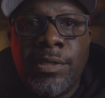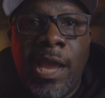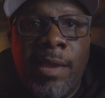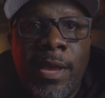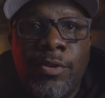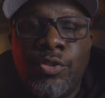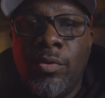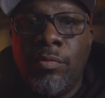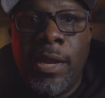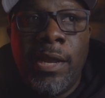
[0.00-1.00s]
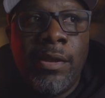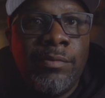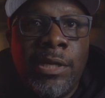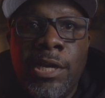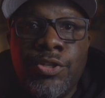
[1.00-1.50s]
came out to
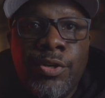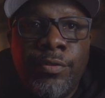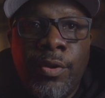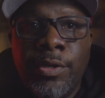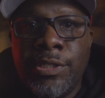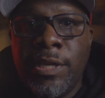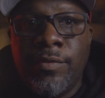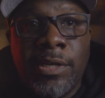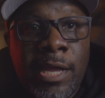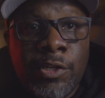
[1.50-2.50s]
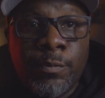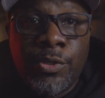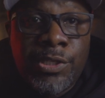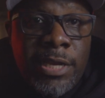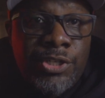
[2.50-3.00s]
around $137 per
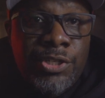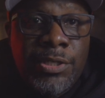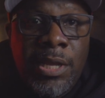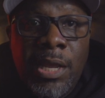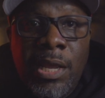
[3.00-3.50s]
session